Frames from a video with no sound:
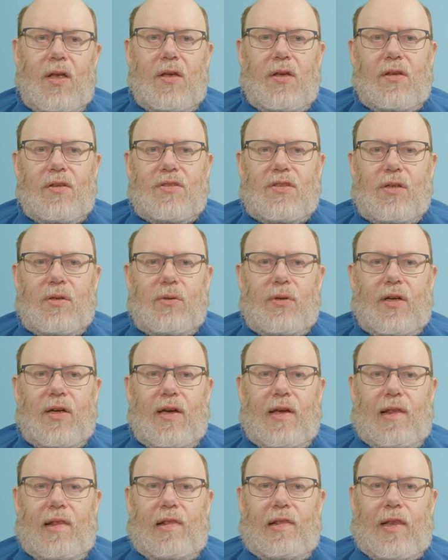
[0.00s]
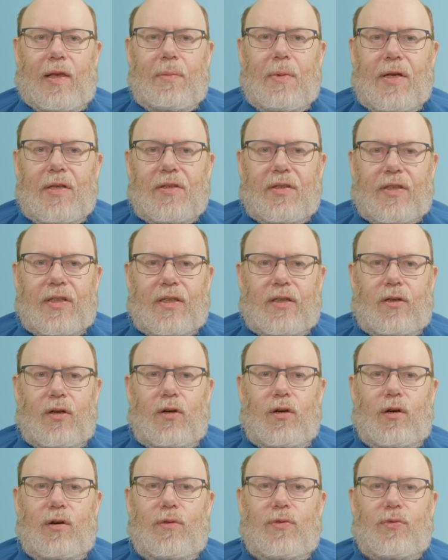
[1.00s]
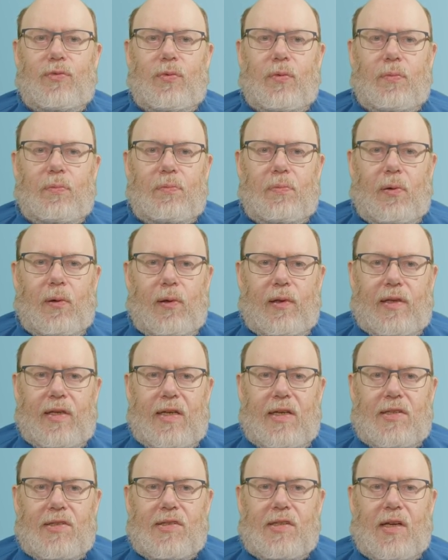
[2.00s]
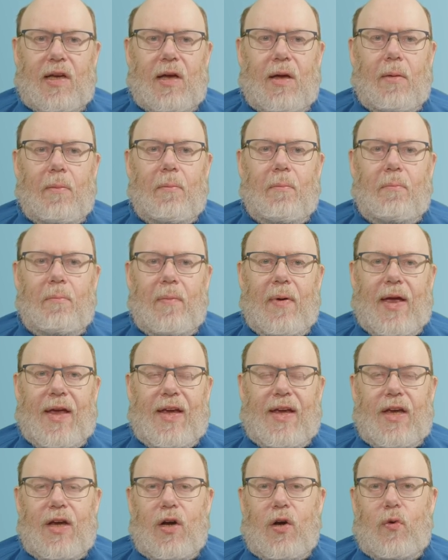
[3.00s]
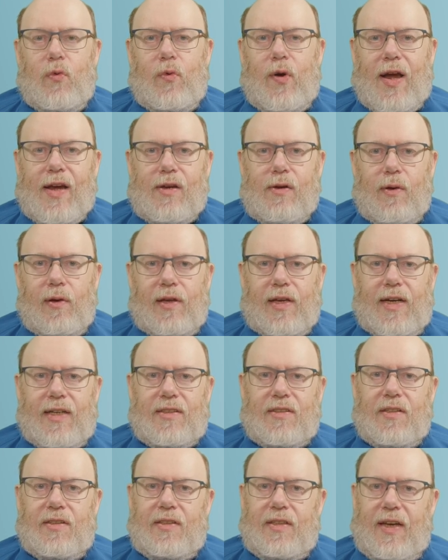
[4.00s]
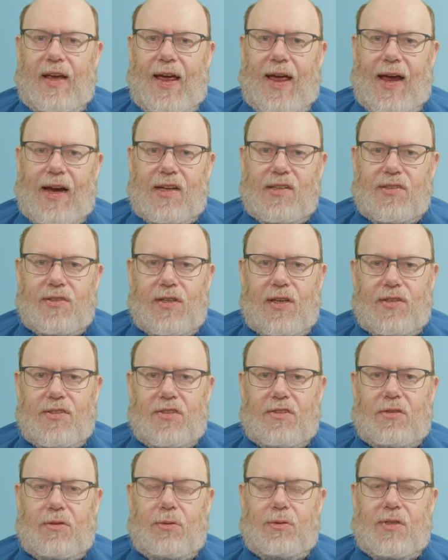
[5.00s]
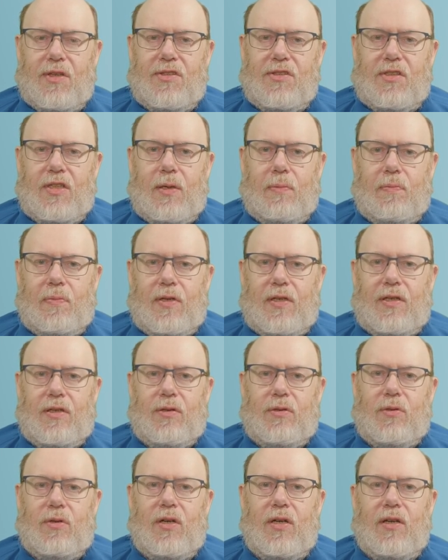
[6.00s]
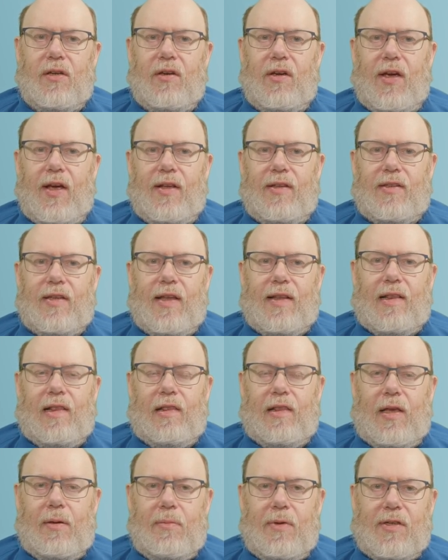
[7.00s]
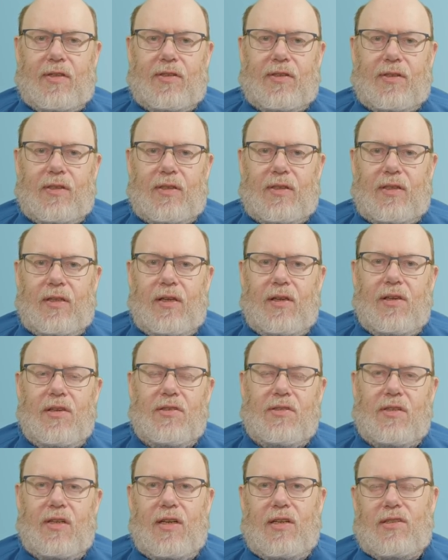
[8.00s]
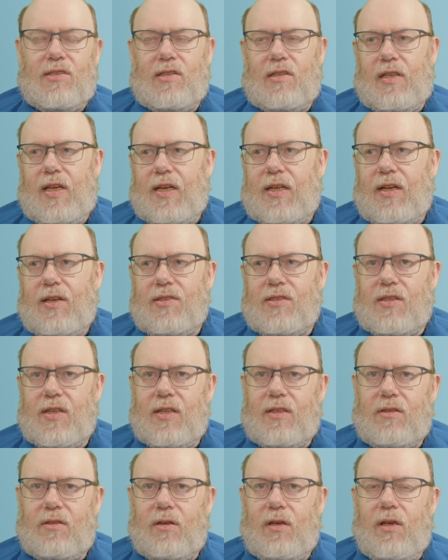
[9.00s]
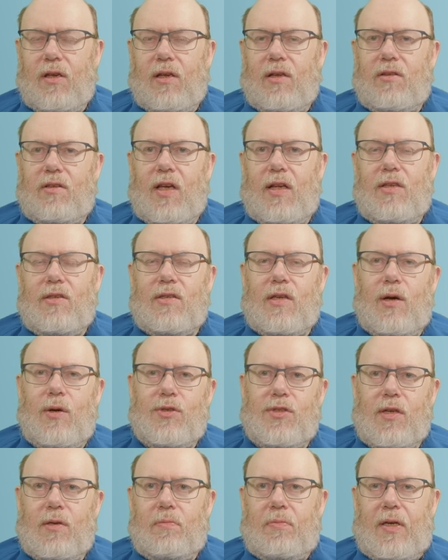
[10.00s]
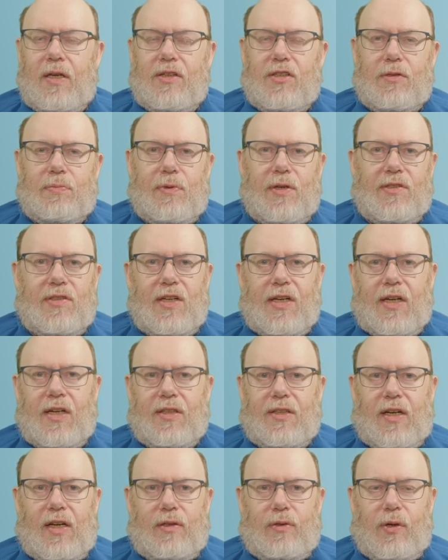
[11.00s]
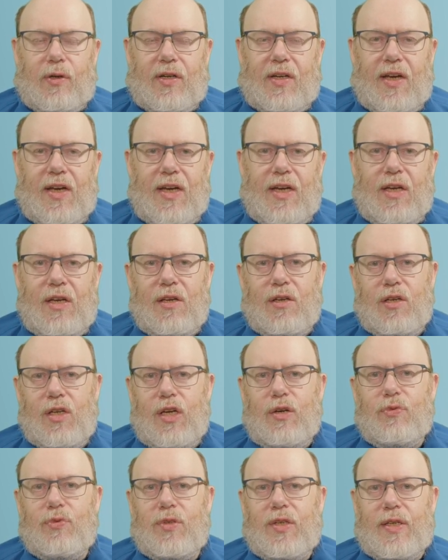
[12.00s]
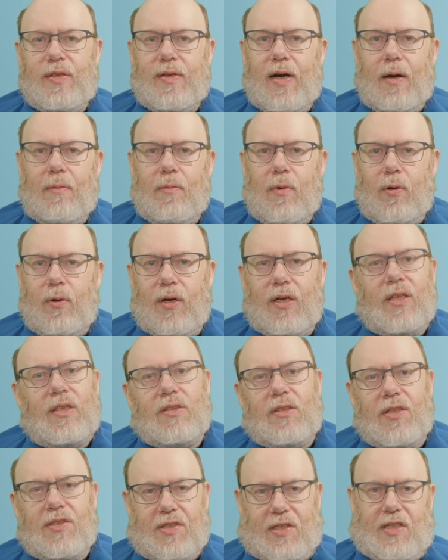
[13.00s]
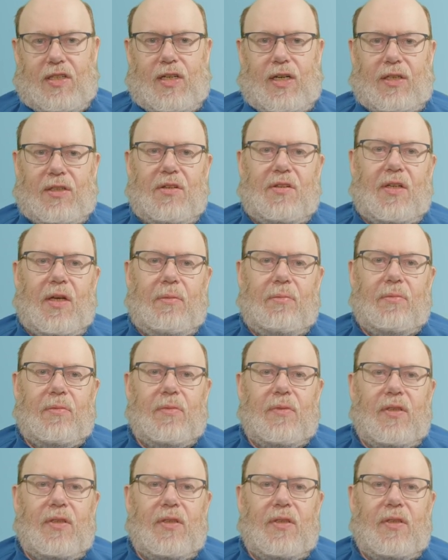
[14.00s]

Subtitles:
So a limiter of policer may regulate the access to the CPU, and that limiter says, like I said, 10,000 pings per second are okay. If there are more, discard them.